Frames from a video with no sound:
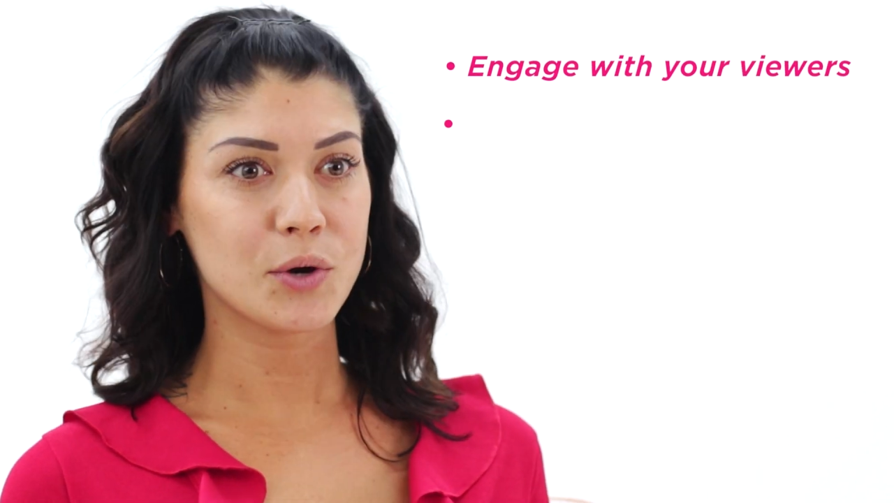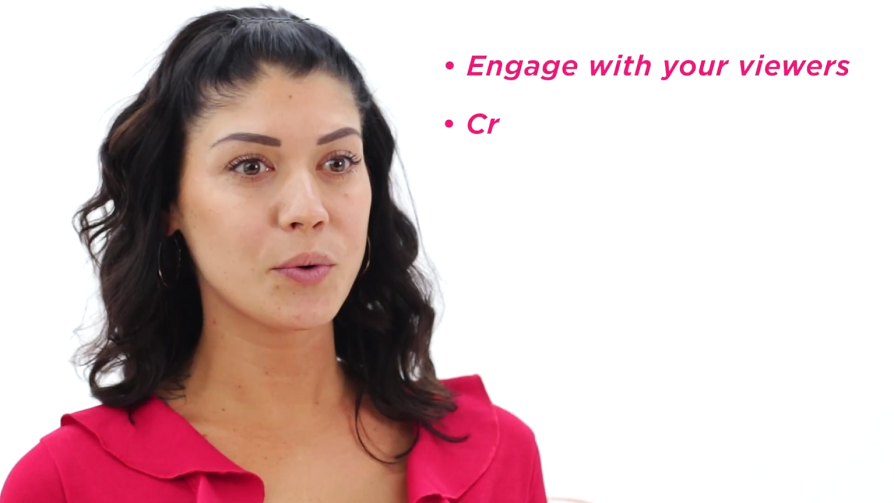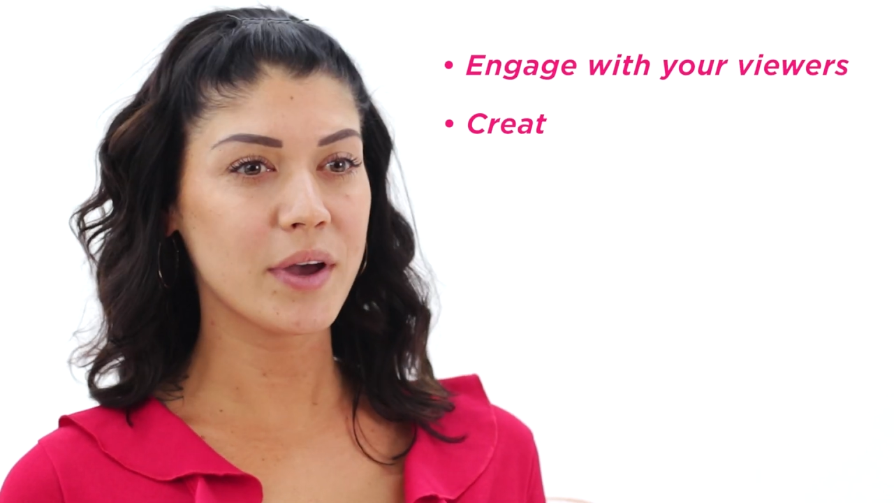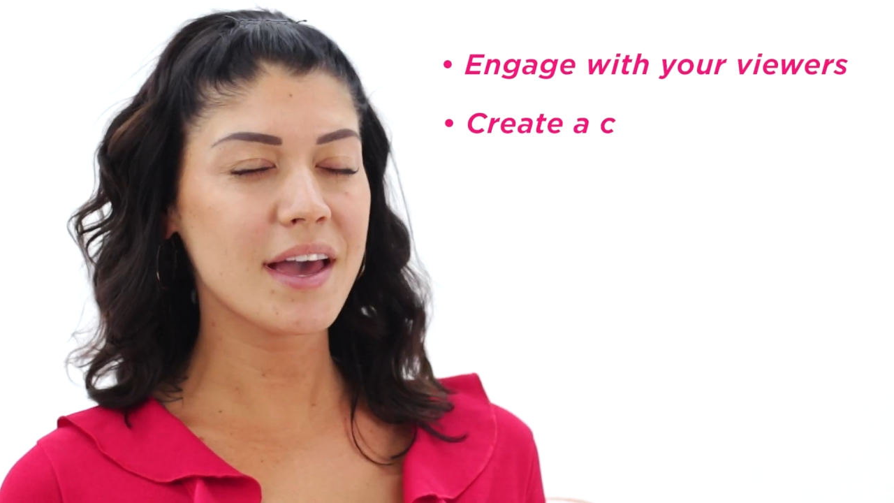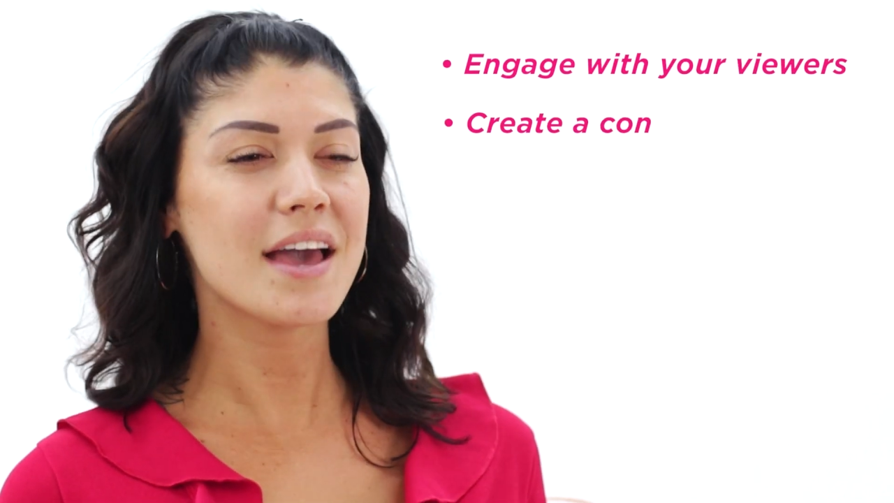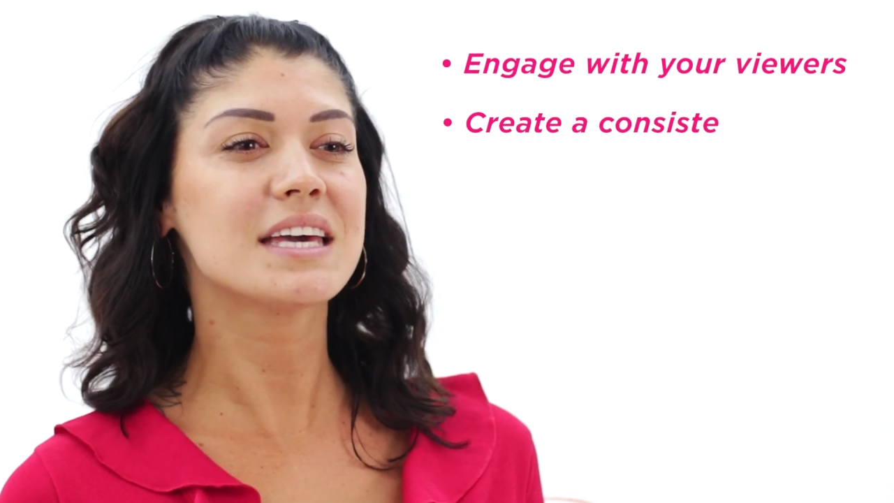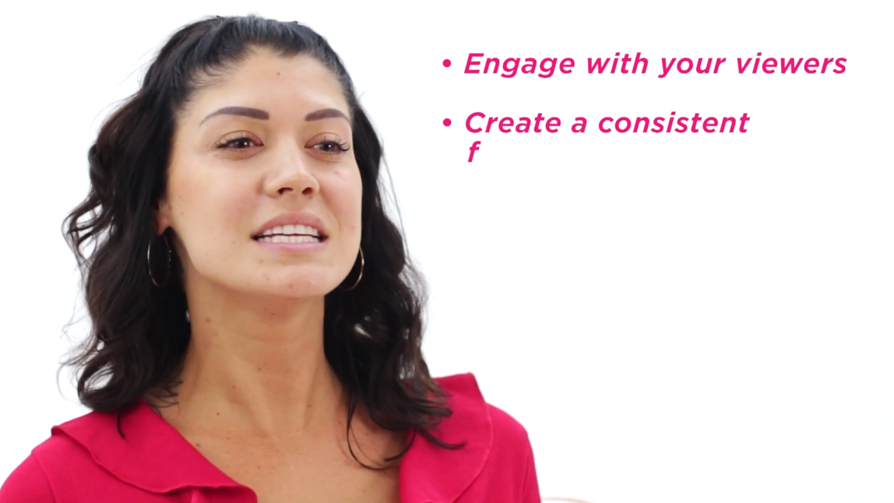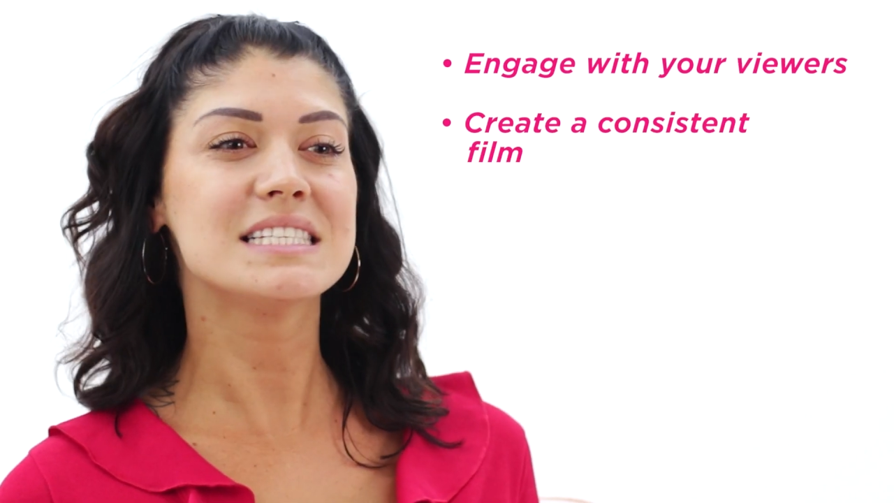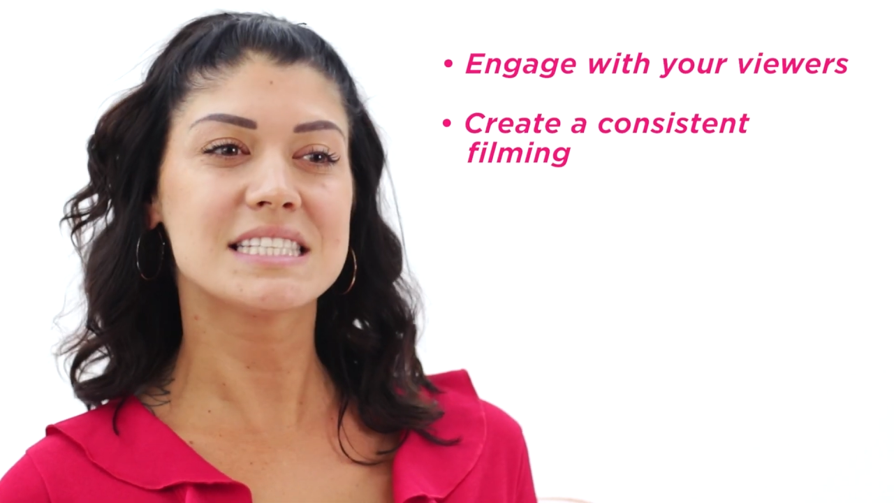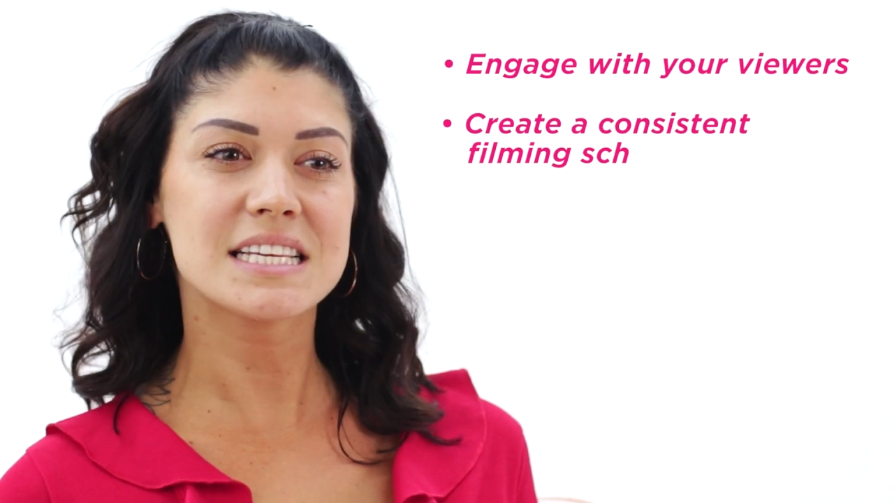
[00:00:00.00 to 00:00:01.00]
Create a
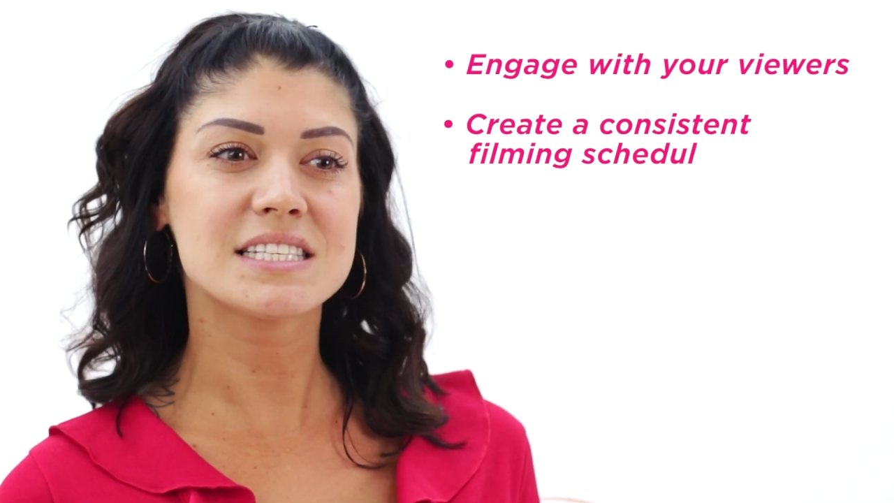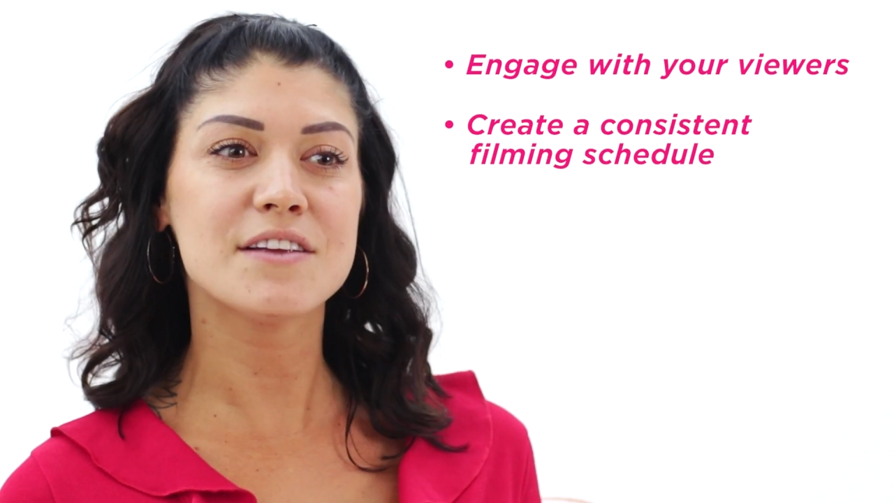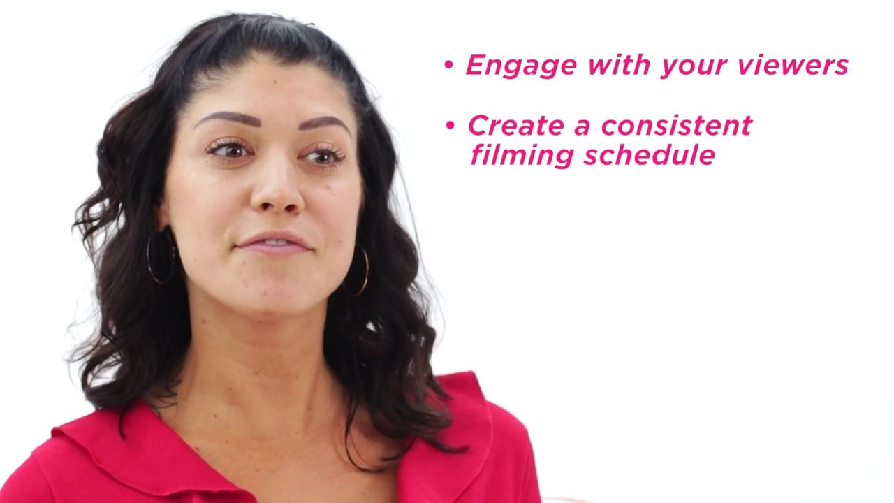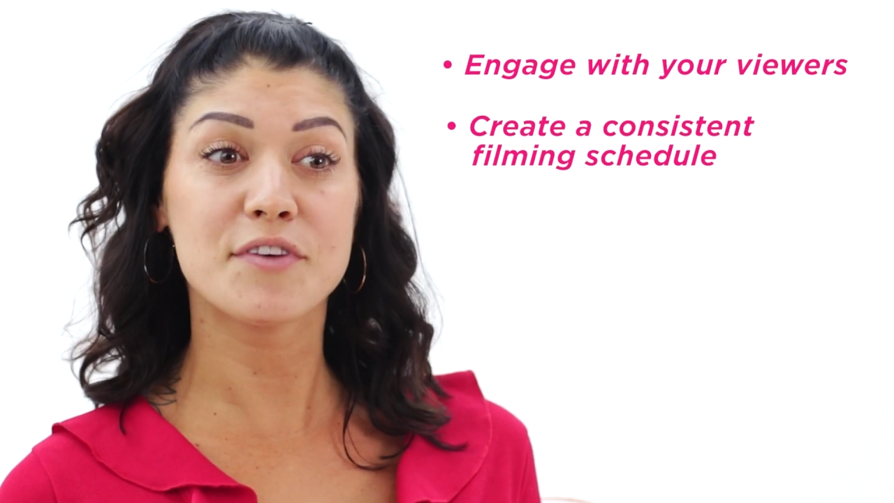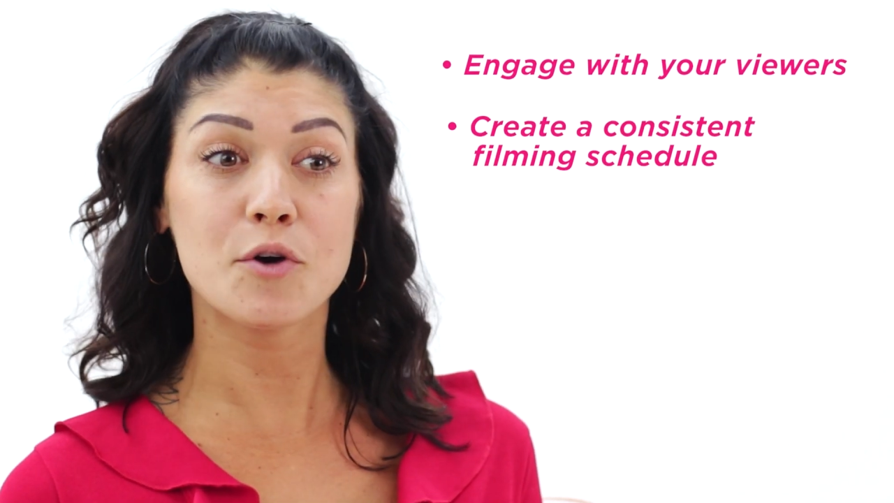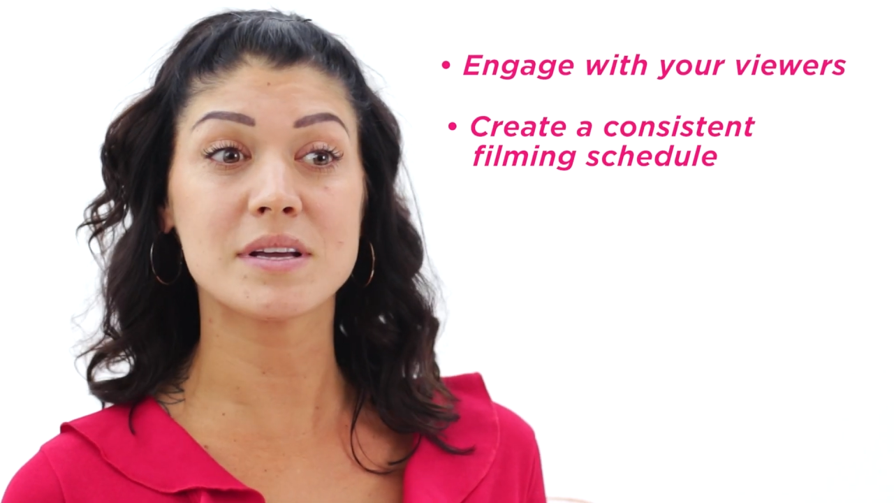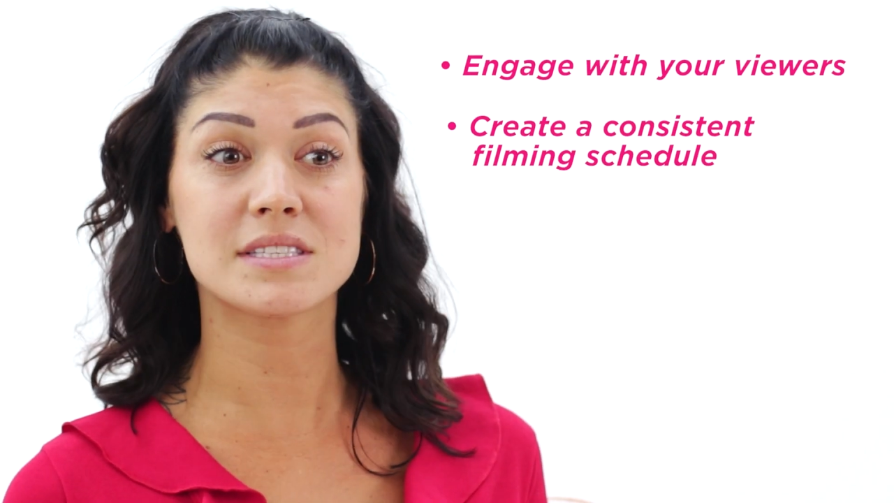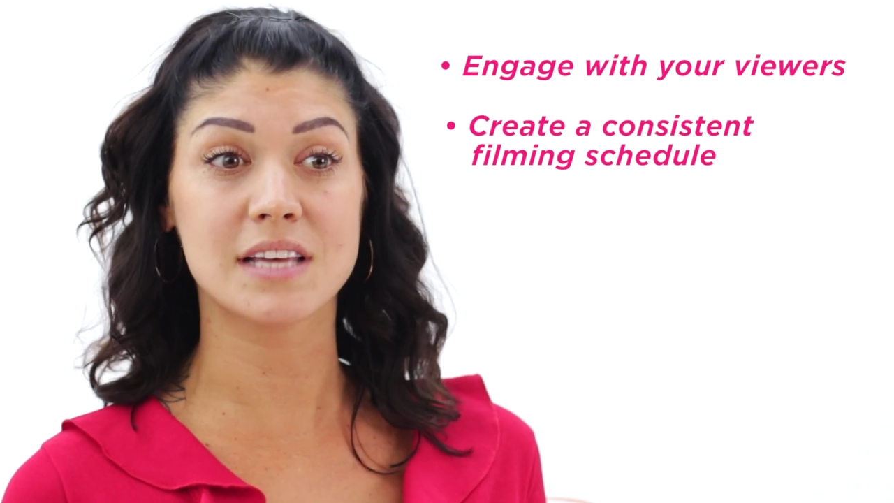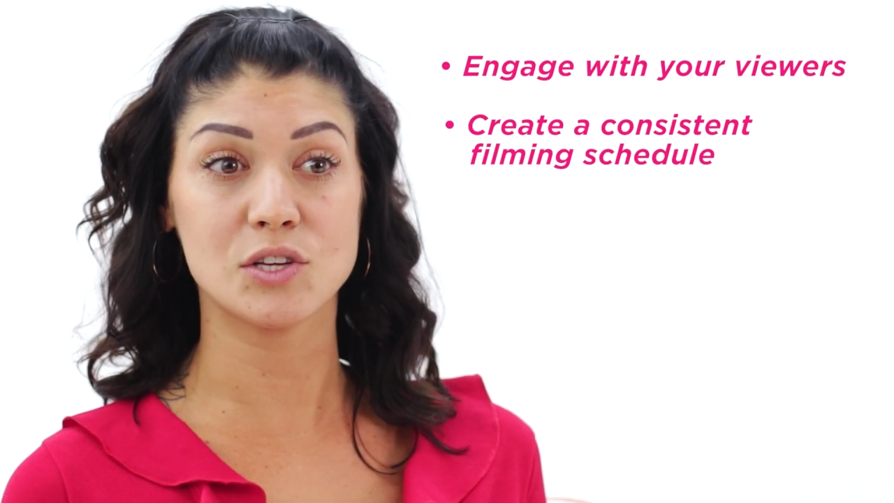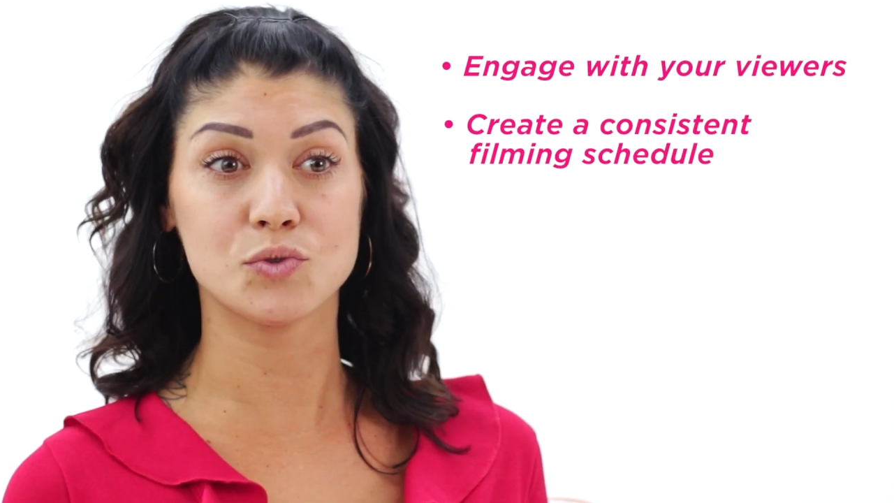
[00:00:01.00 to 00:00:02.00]
consistent filming
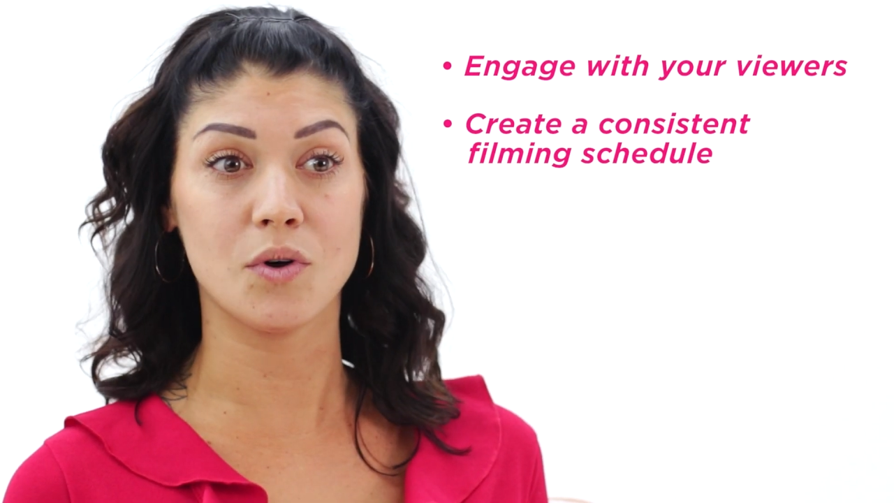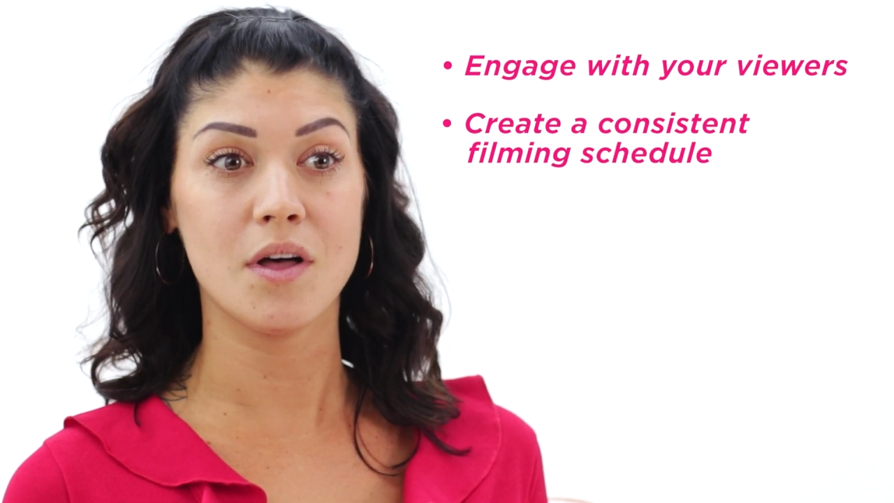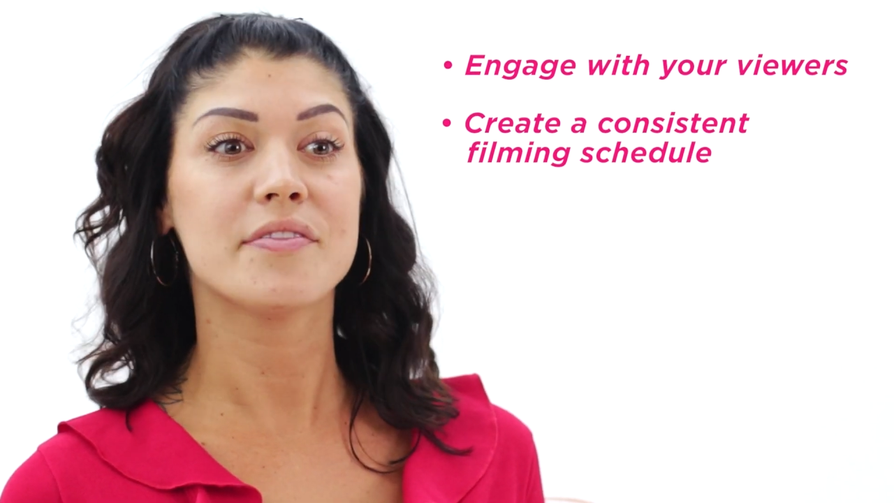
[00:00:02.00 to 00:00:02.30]
schedule